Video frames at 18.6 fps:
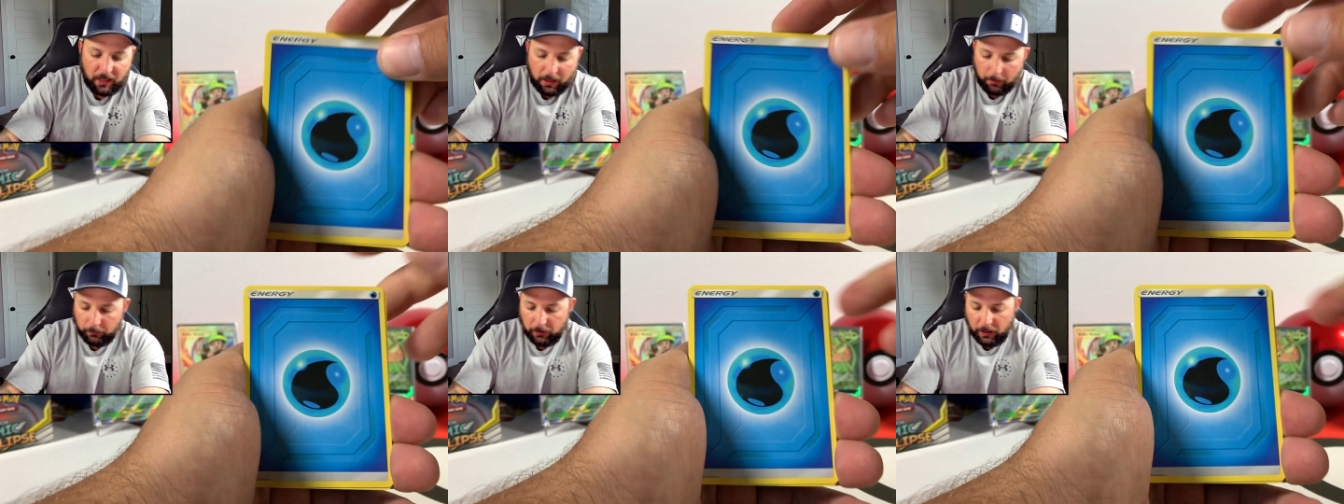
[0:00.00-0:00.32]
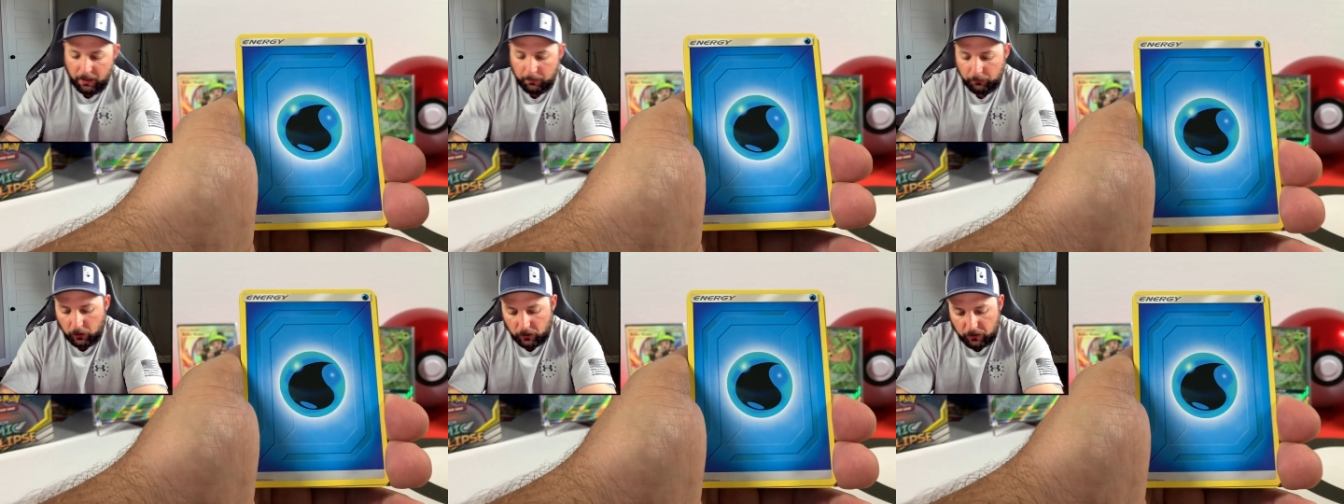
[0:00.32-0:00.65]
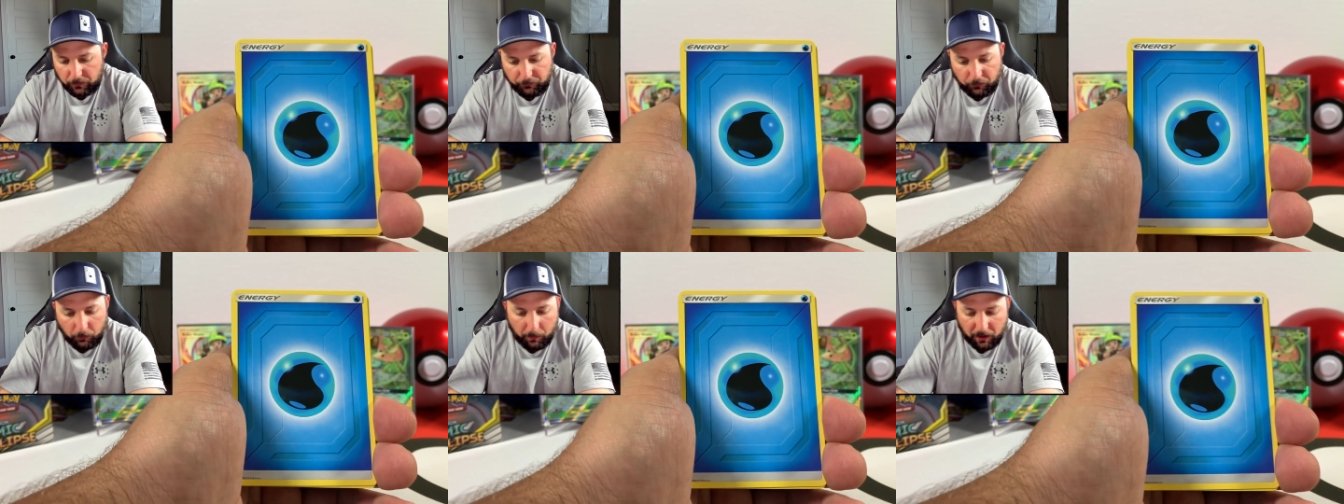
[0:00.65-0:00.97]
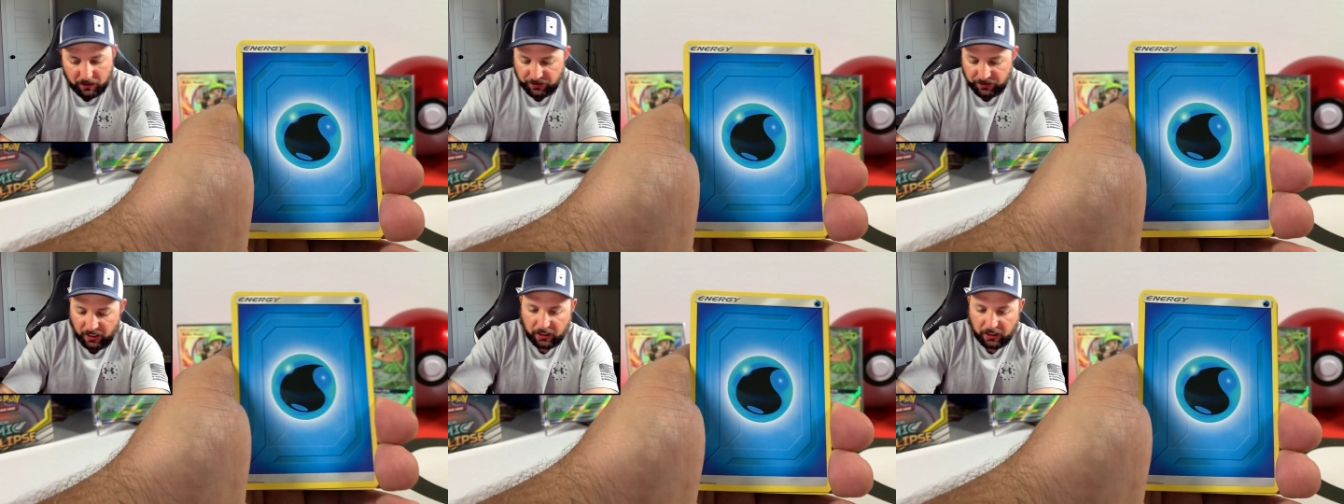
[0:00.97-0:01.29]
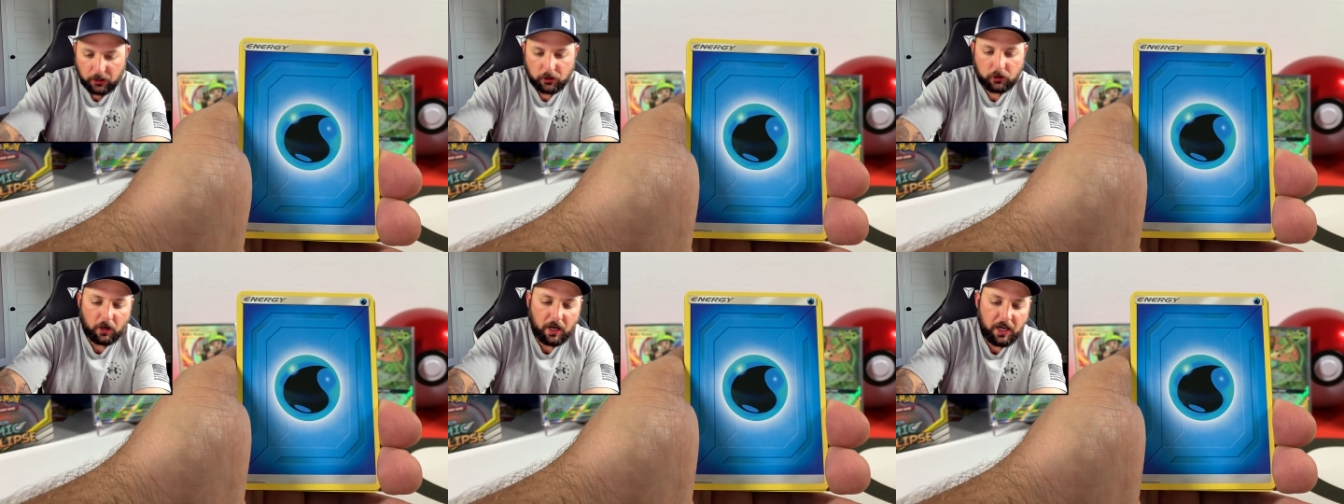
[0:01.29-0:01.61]
I'm looking for my
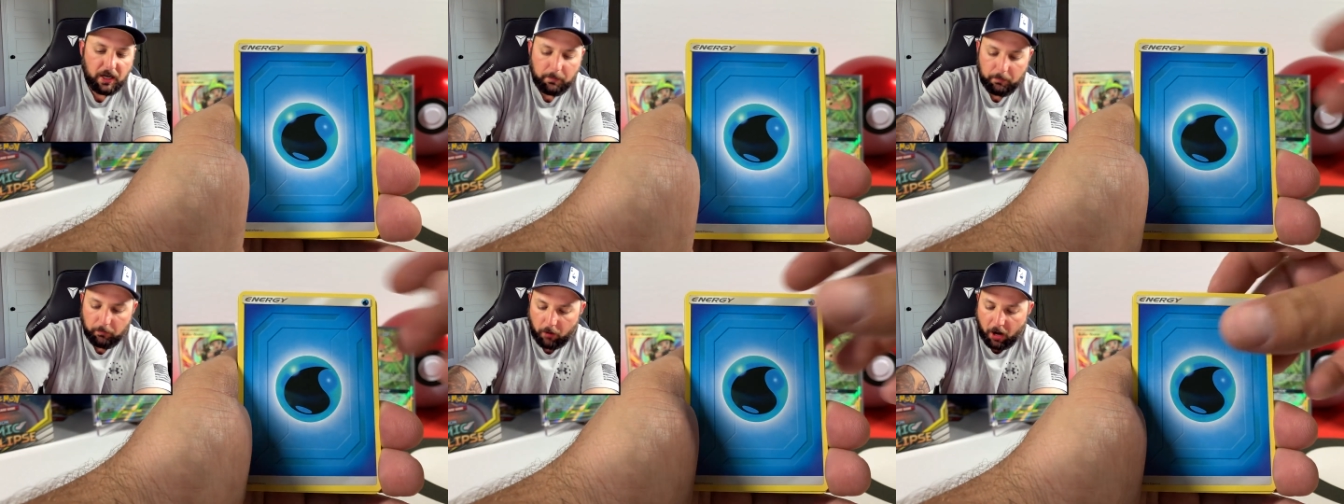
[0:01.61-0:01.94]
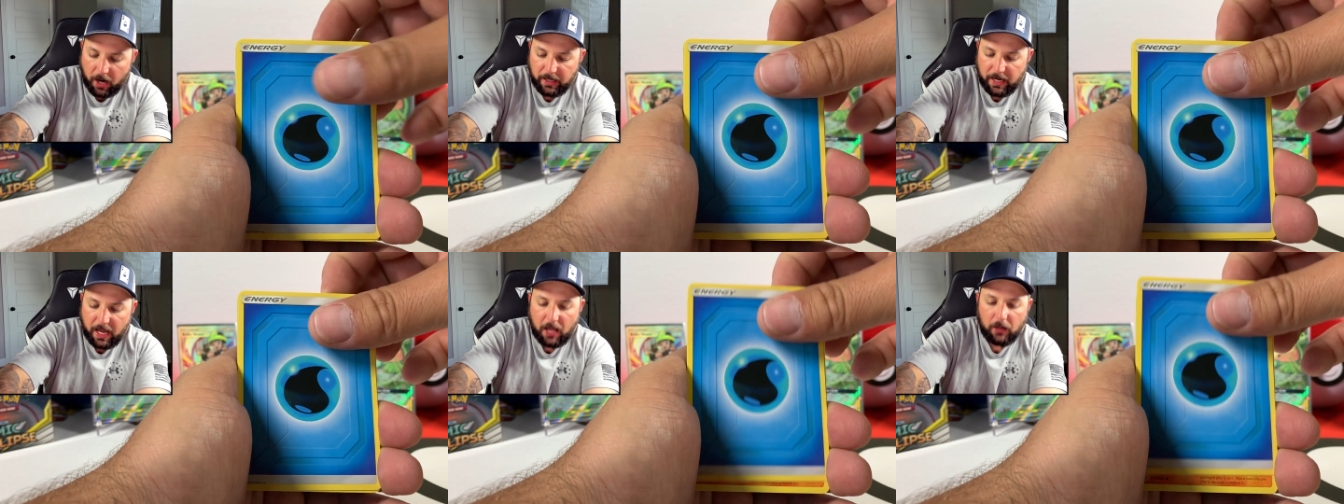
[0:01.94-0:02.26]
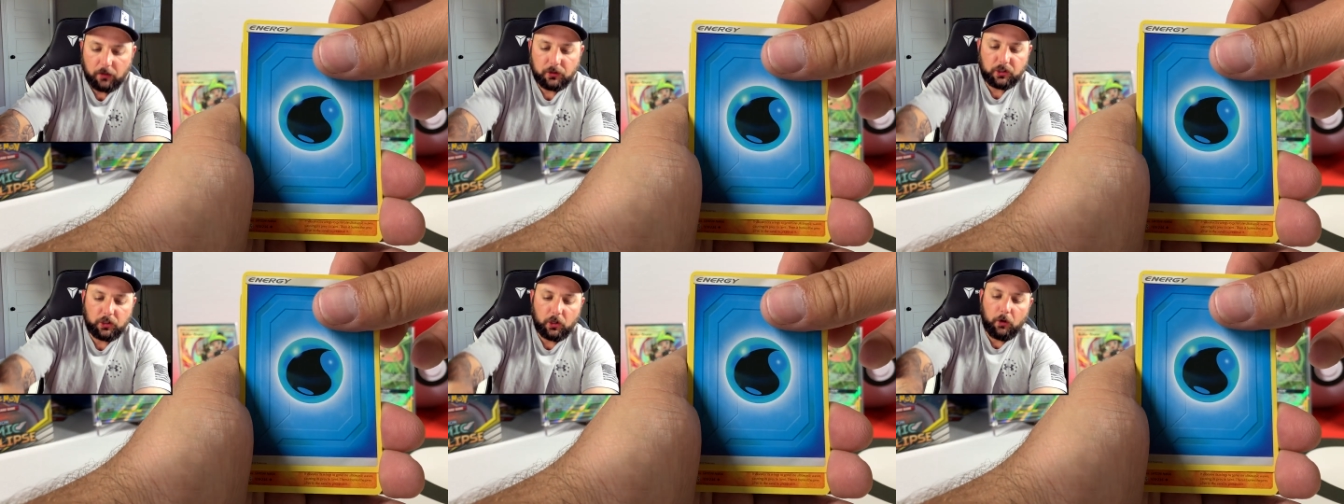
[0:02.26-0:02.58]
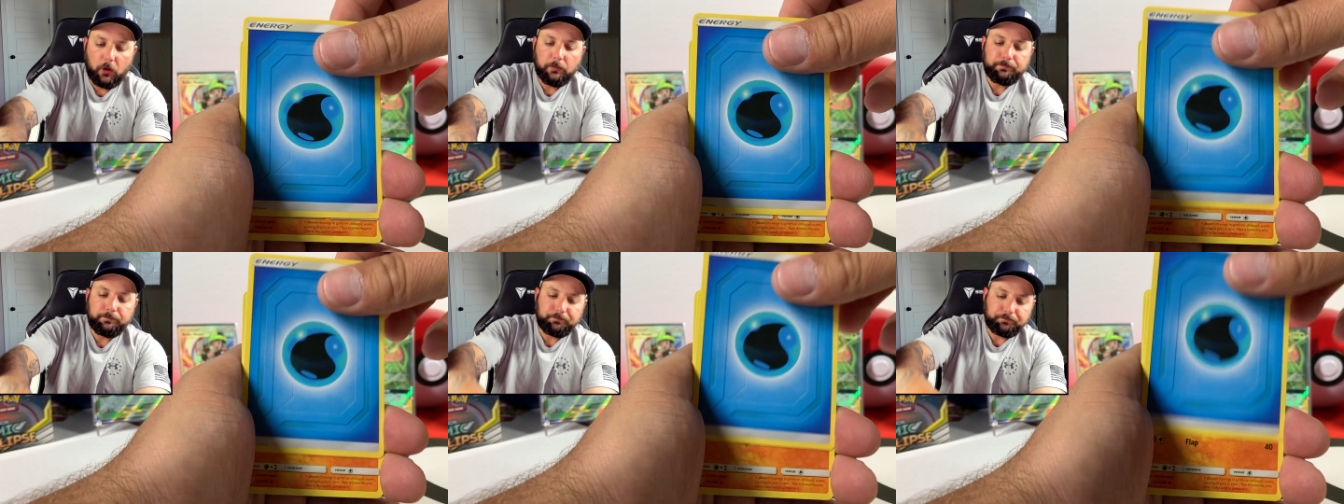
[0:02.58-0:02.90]
second trade right now, so